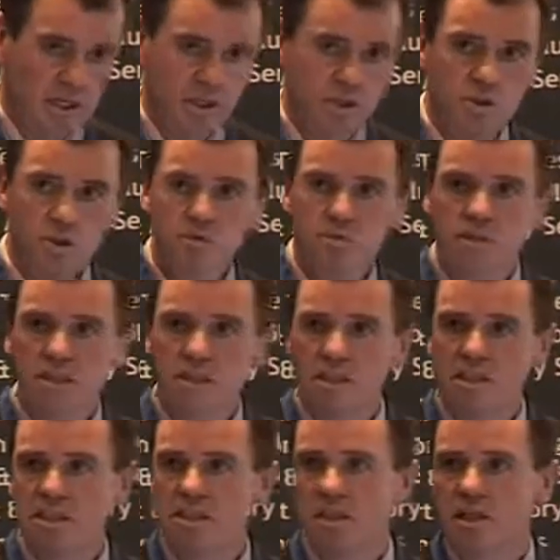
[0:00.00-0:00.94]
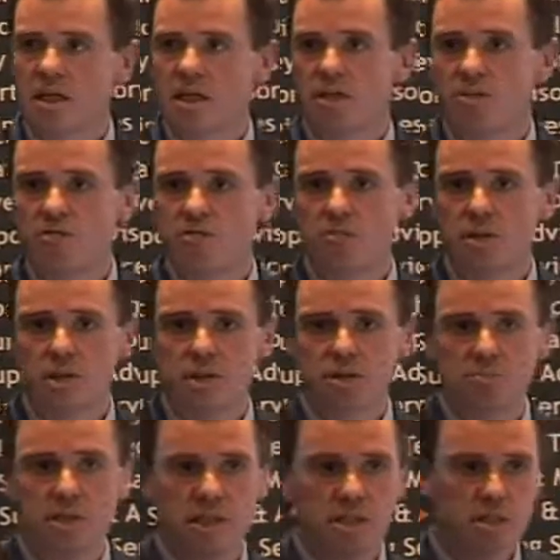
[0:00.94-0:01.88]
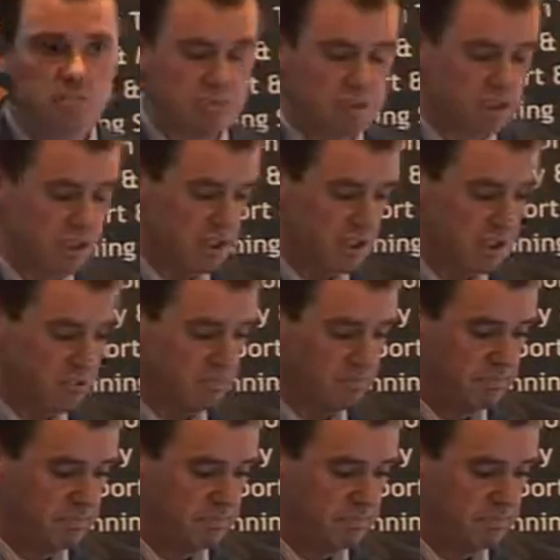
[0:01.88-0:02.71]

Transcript: you do need an information management system